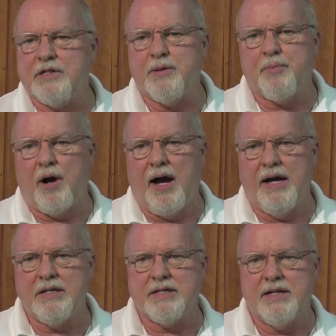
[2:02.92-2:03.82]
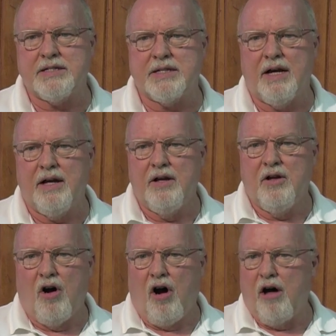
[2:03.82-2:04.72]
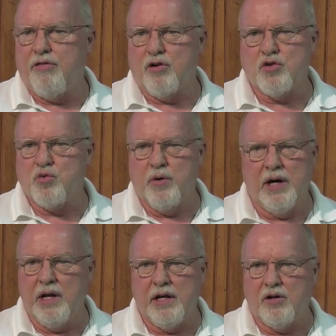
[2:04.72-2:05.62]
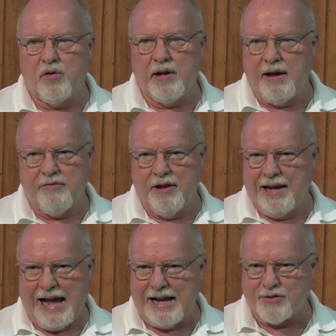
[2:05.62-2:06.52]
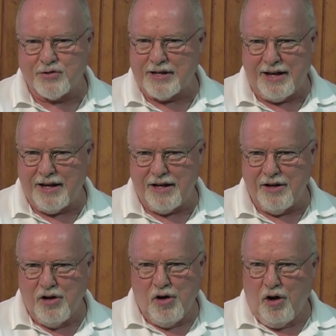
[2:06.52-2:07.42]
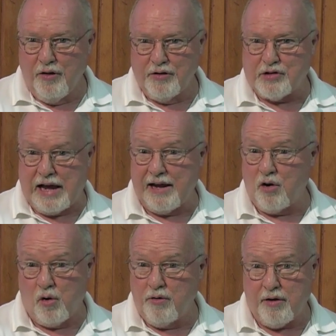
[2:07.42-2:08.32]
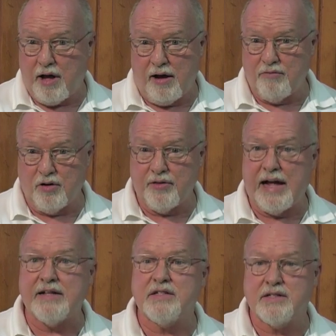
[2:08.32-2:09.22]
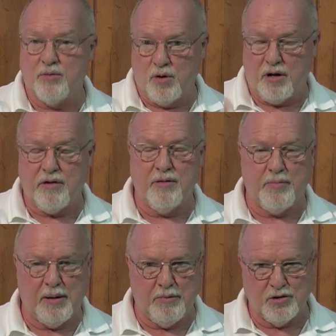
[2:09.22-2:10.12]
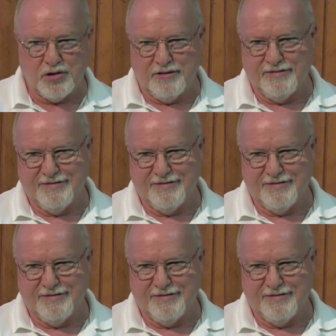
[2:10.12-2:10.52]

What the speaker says: surprised that authors really don't have the last say on the title or the cover. That's the work of the publisher.